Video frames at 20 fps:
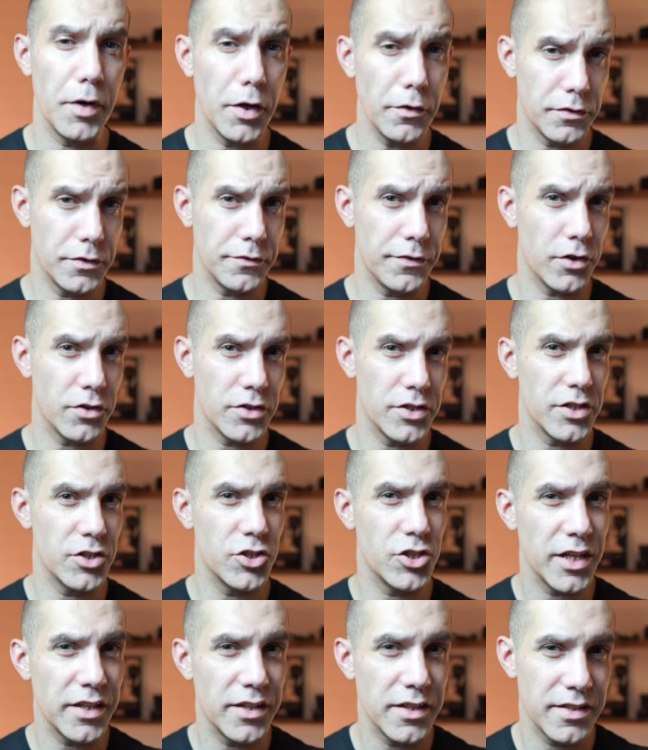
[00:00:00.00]
Both devices
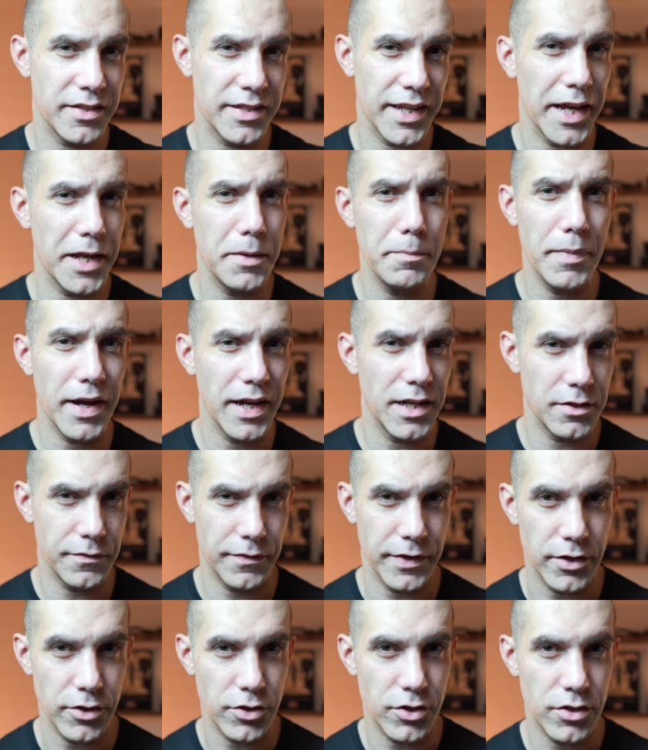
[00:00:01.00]
share the same base
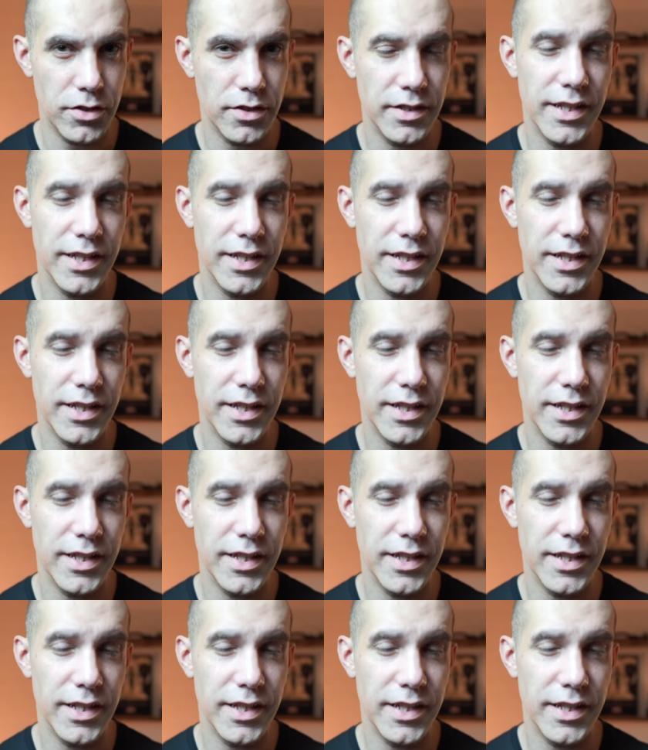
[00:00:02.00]
features,